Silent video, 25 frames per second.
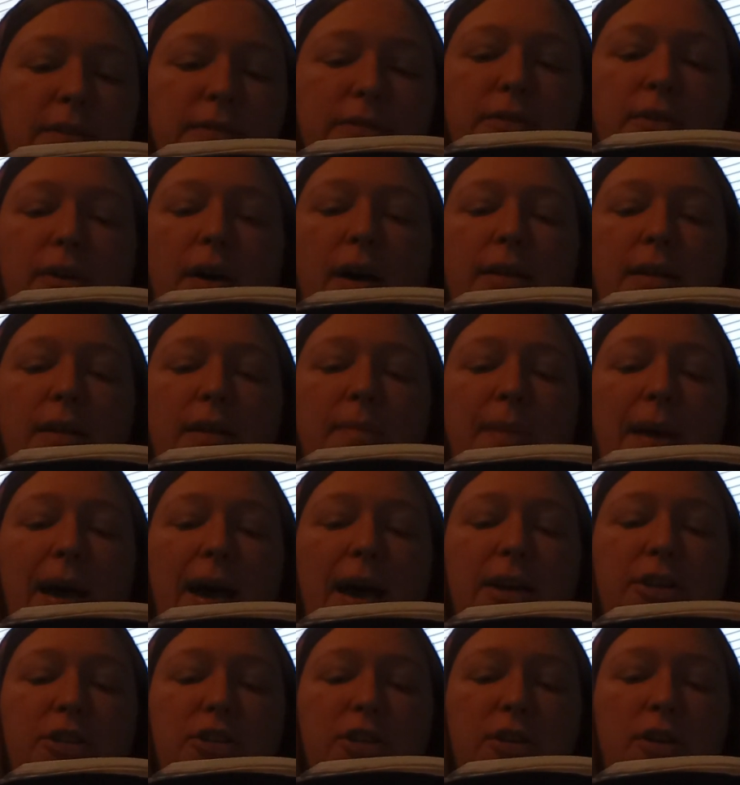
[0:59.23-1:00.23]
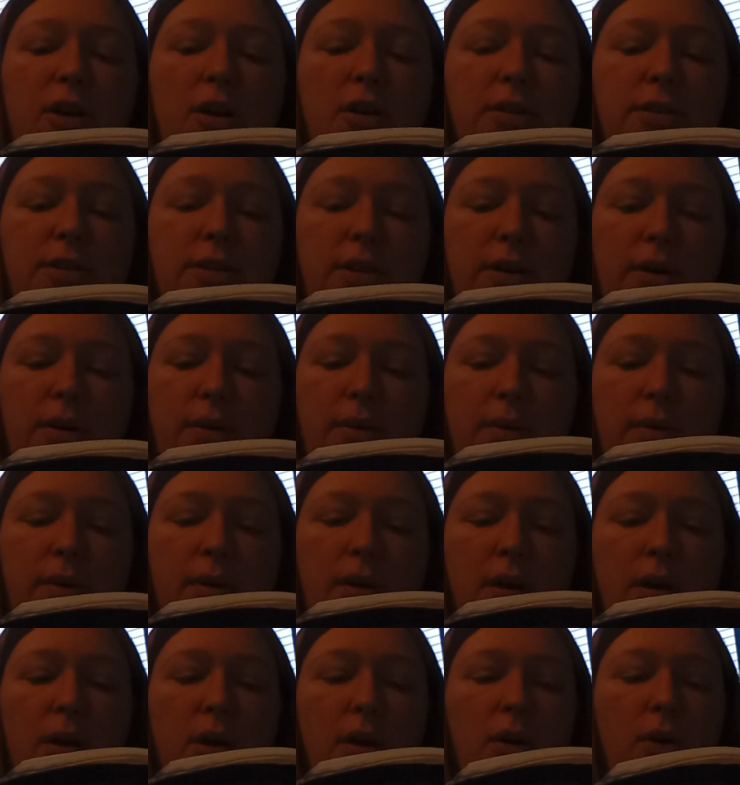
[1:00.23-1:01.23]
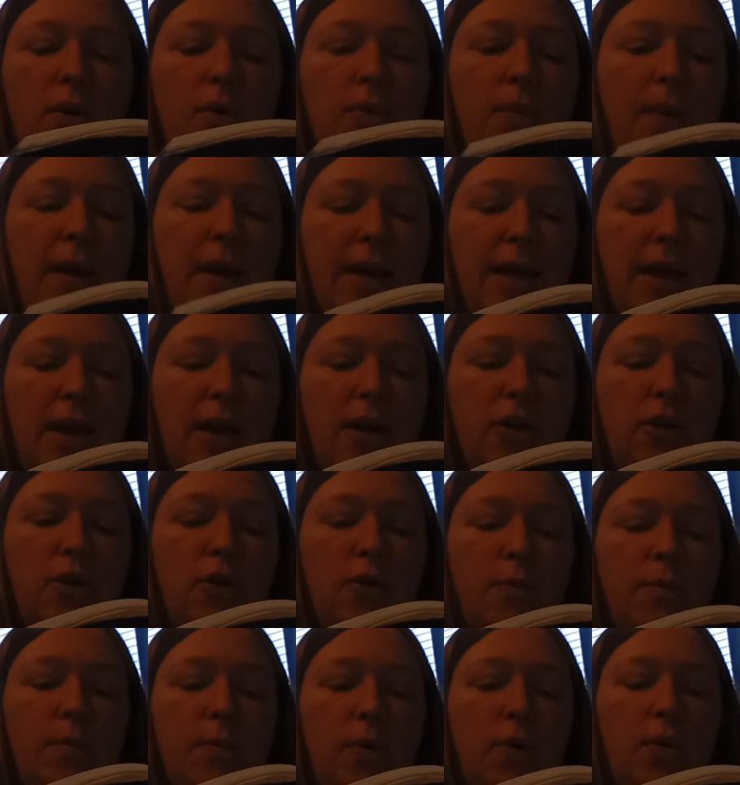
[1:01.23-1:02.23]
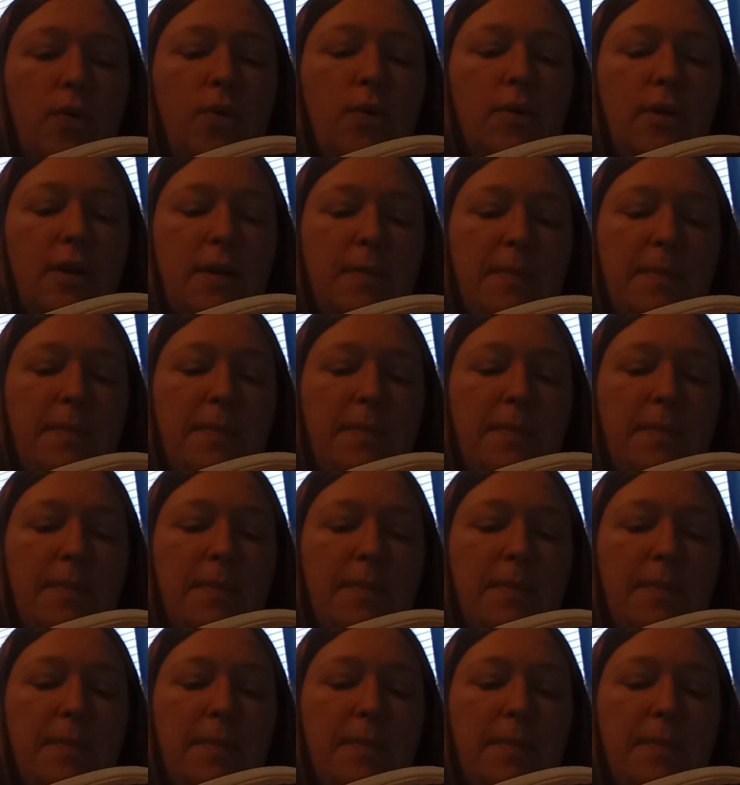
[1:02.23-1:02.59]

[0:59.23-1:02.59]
of thought and passion also, waking a new mood,